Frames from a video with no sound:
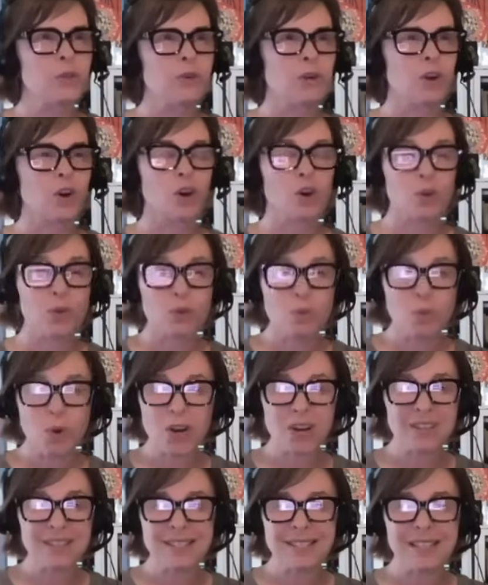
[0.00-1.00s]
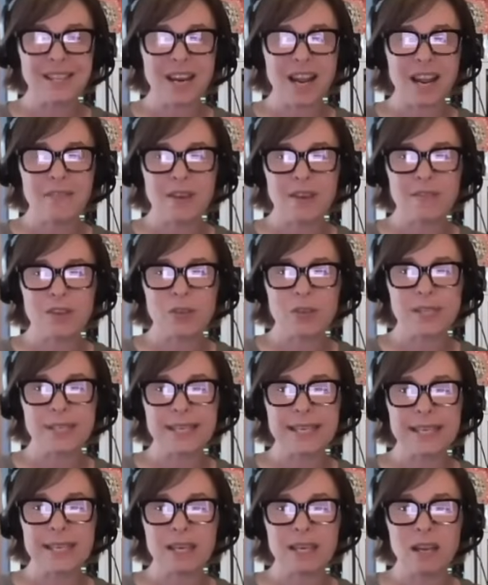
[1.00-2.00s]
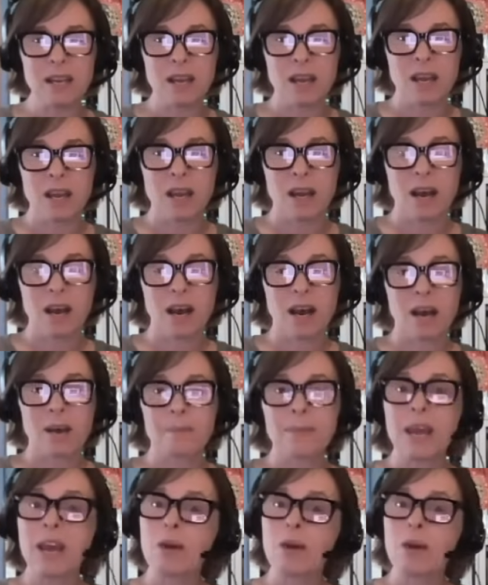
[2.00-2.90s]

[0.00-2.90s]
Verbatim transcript: earthworks that I've ever seen. Um,